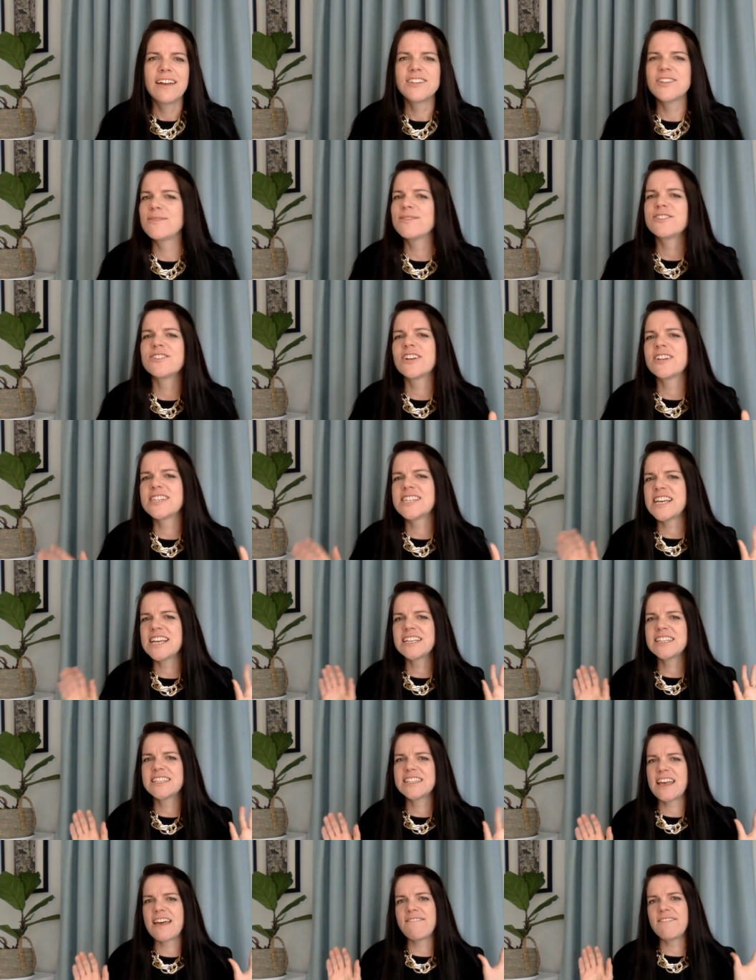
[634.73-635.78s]
she was not
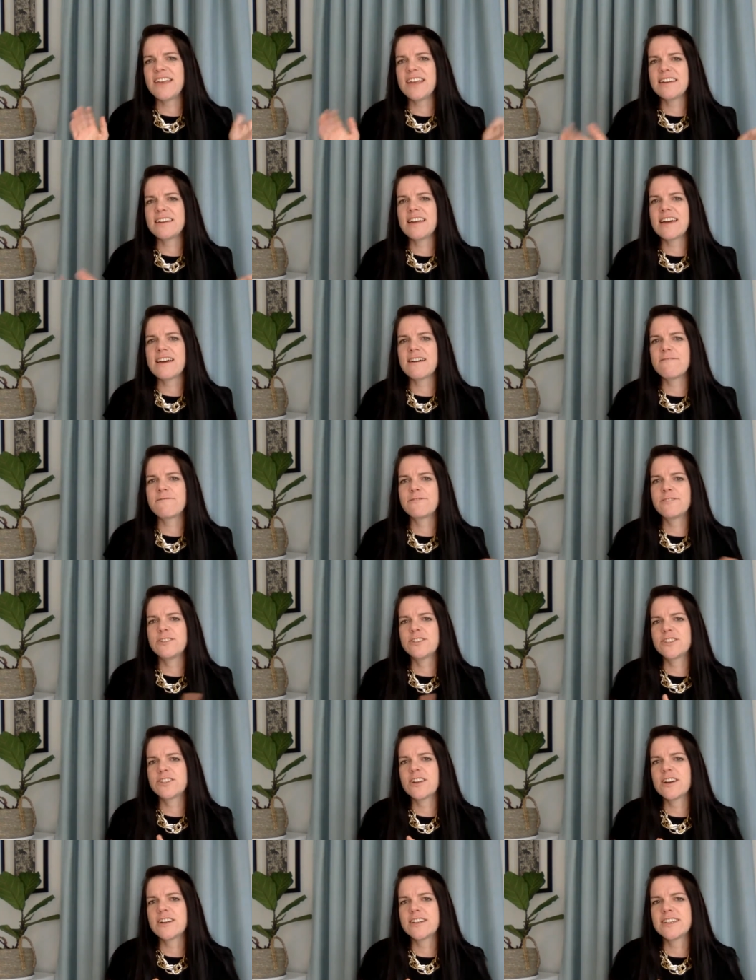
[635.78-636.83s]
tech savvy enough to
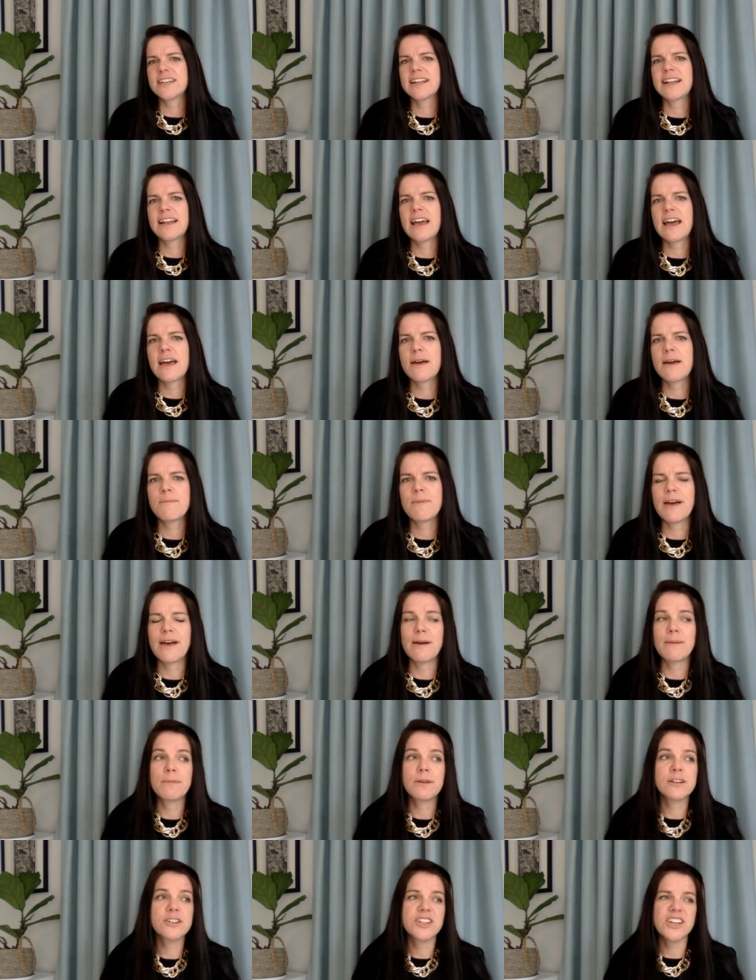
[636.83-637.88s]
start a club because
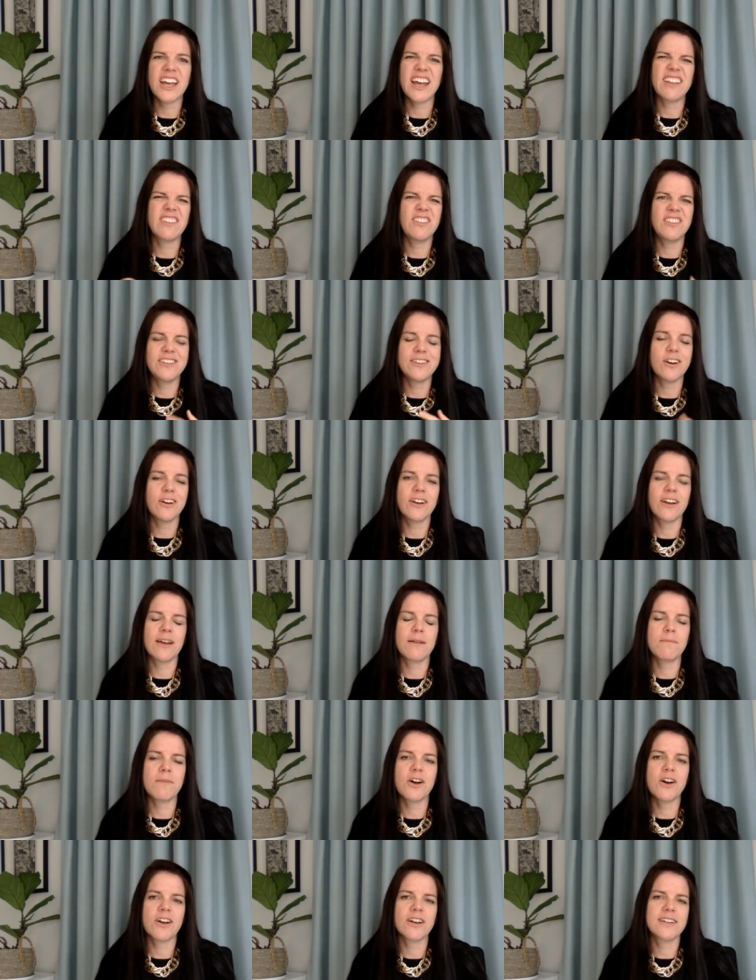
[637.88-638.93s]
um, she had to do
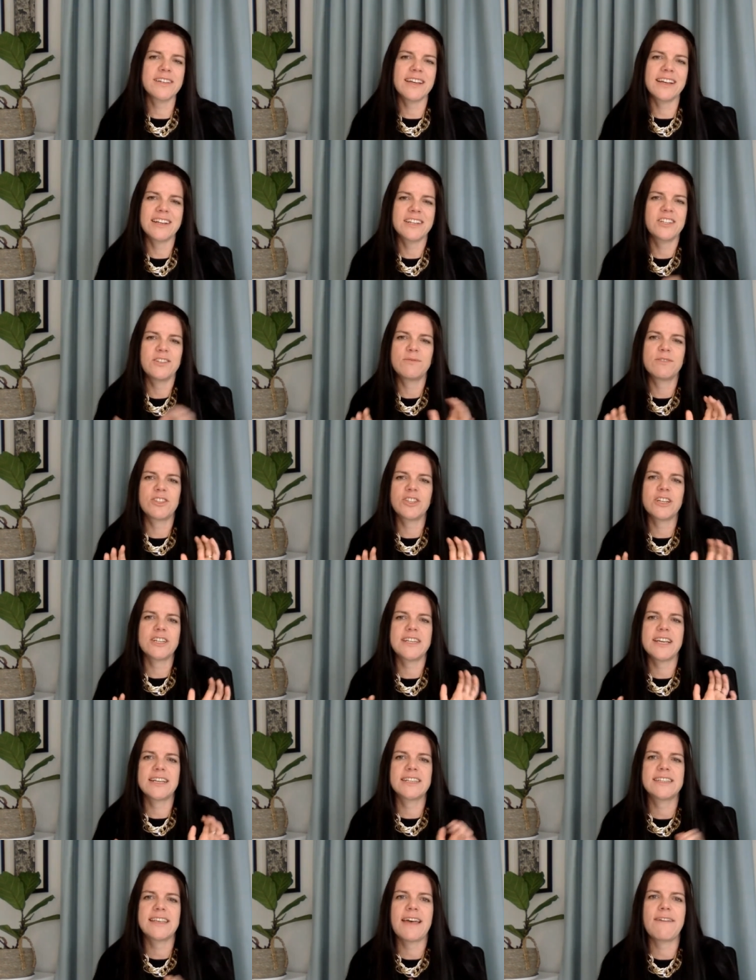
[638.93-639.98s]
online marketing and she was
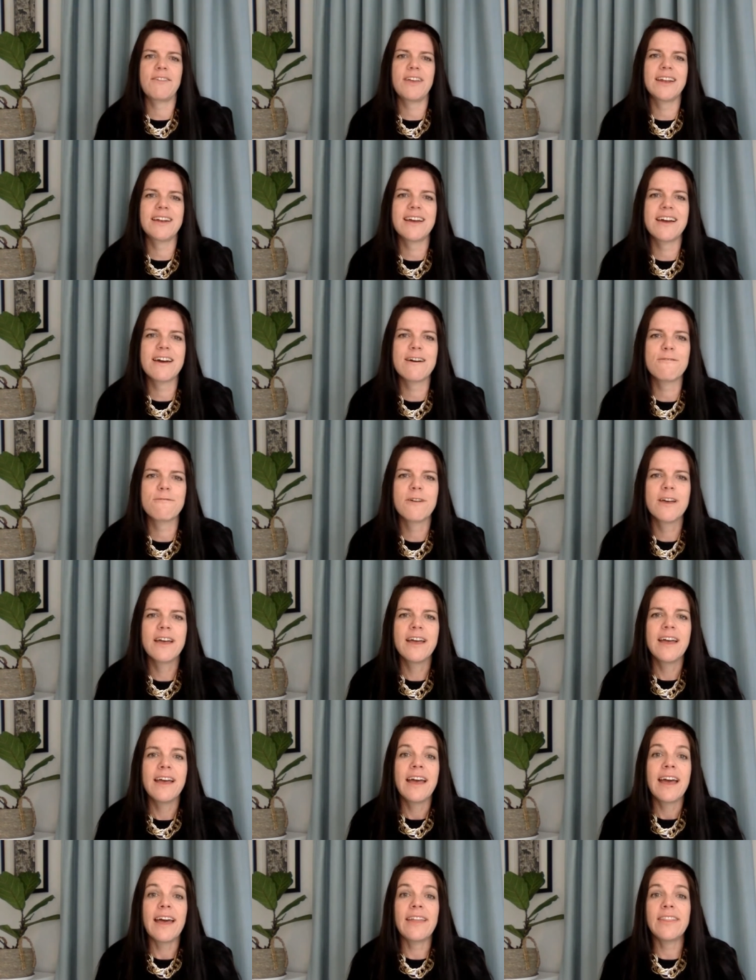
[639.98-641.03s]
not tech savvy enough.
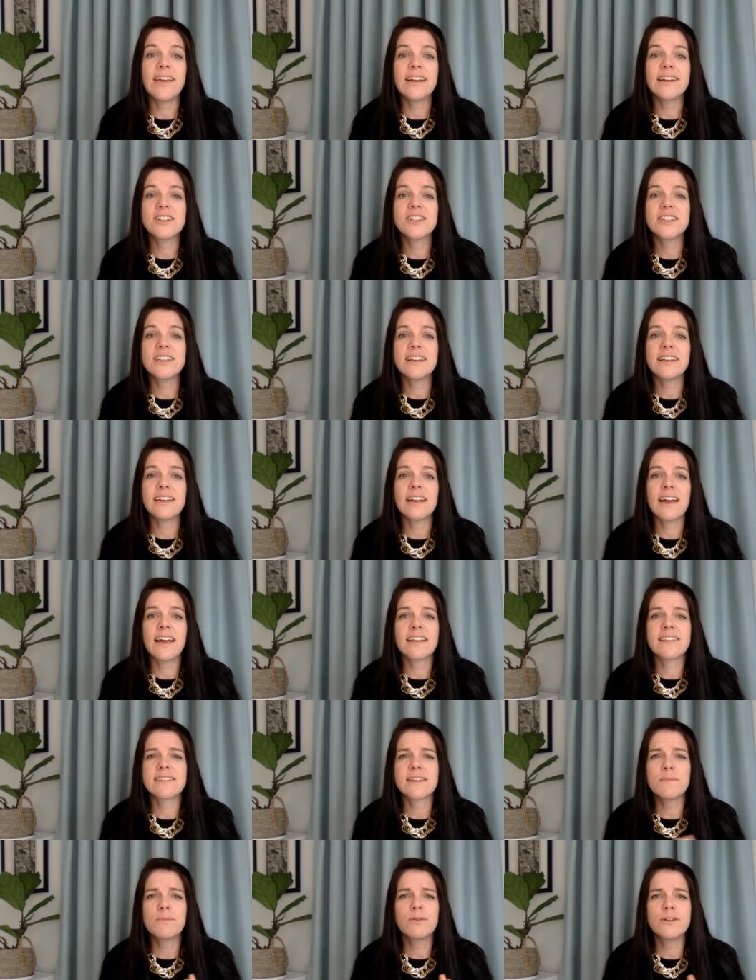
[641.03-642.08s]
And then she,
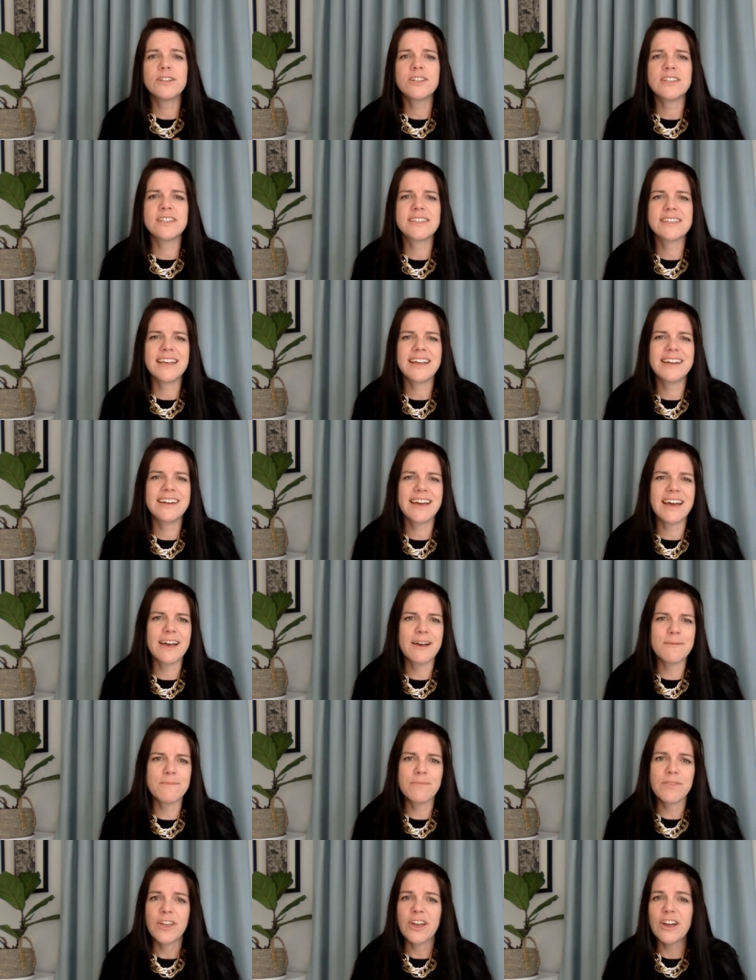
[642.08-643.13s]
at some point, she said
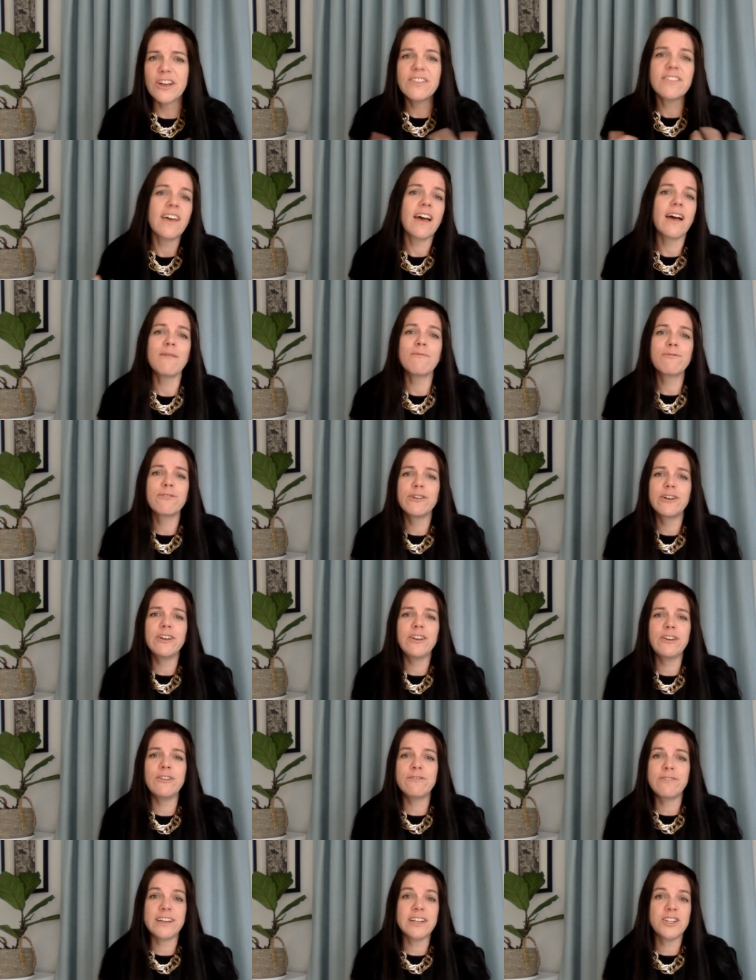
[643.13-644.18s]
um, her time for a
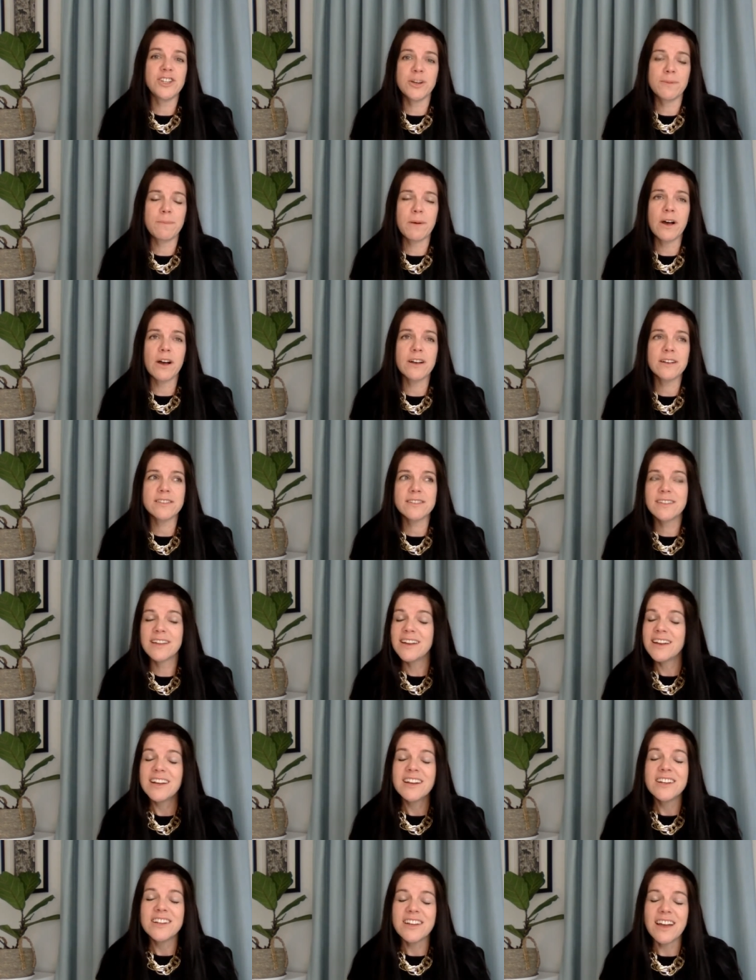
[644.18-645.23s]
new venture passed.
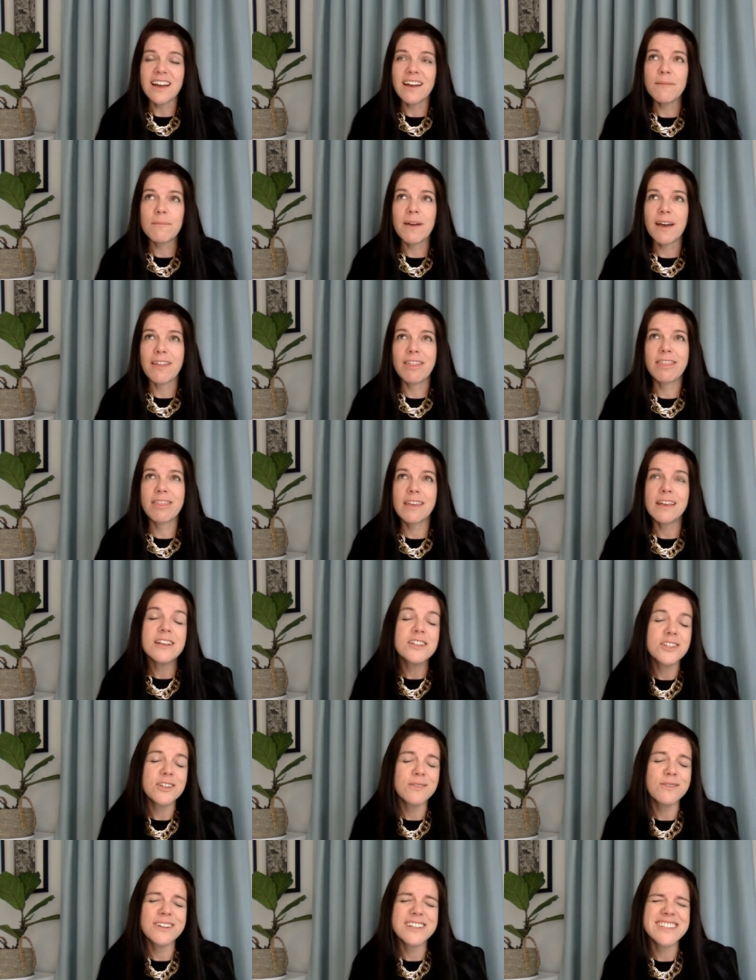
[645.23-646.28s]
Um, I
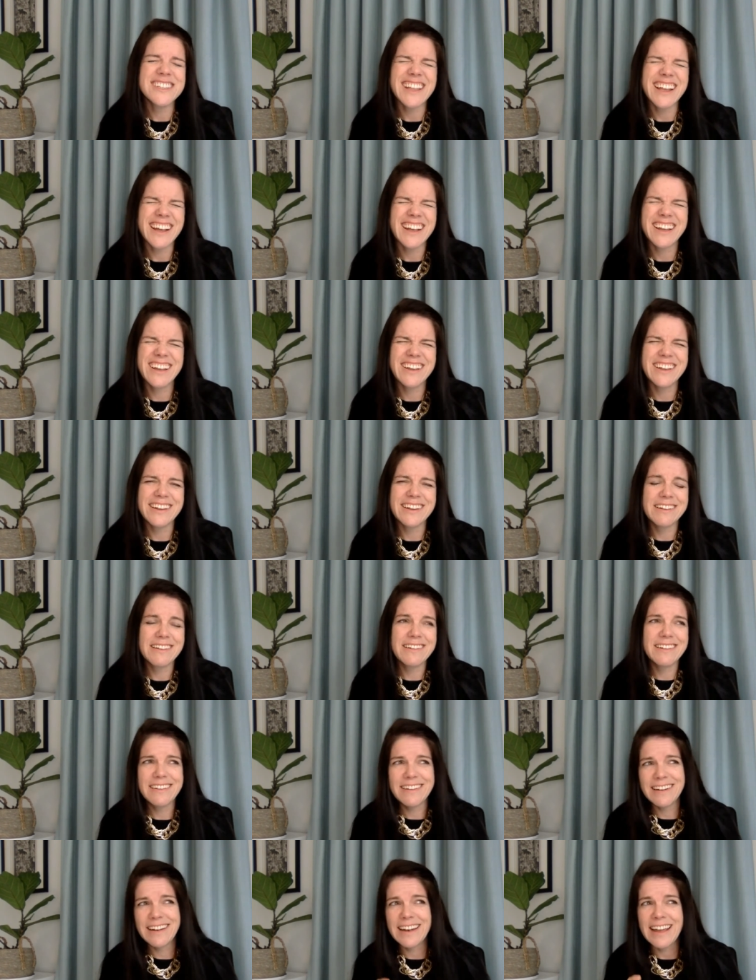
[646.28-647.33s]
think she was like
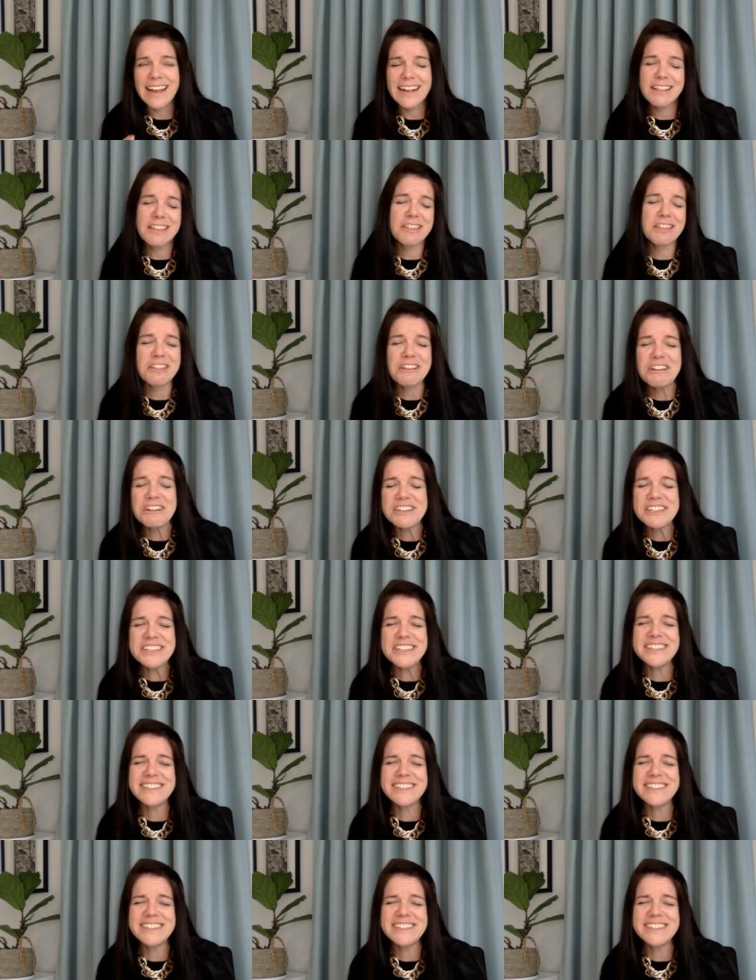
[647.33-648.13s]
late 30s.